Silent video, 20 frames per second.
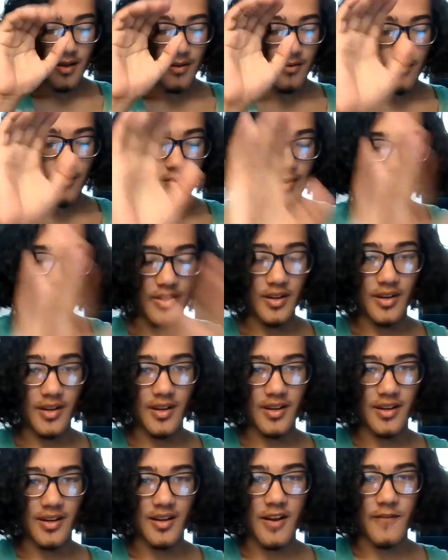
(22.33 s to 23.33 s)

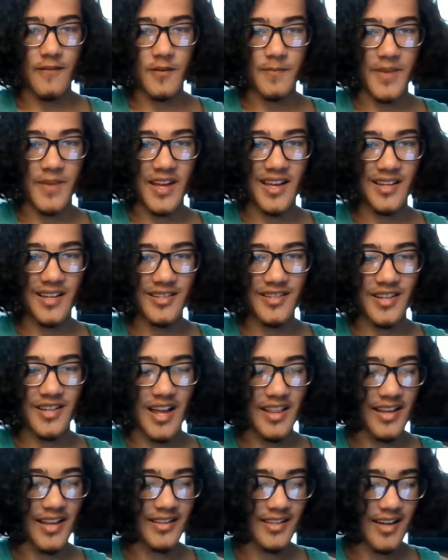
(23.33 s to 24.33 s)
the cover page, I
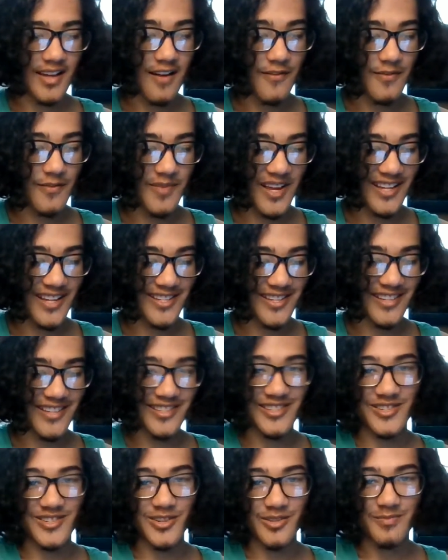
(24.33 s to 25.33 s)
like the cover page because it
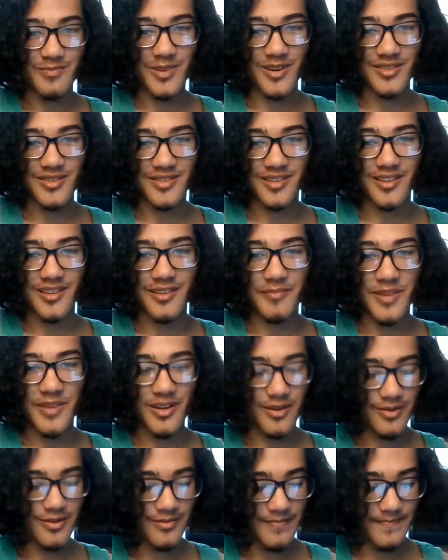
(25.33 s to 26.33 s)
shows
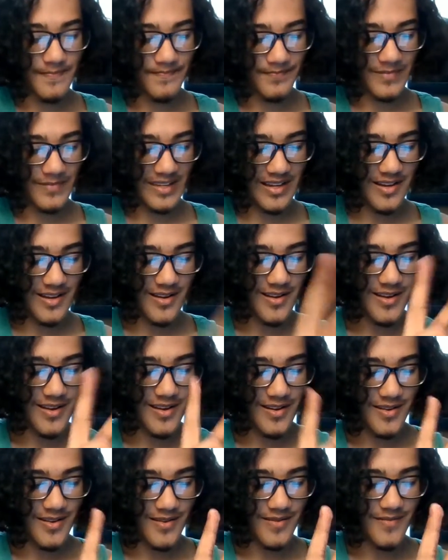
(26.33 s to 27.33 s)
Bartholomew
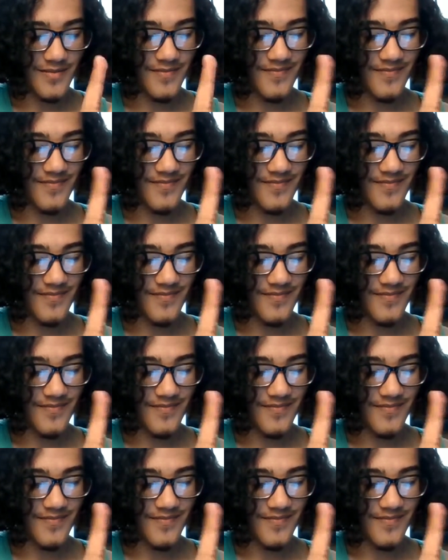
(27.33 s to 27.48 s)
uh,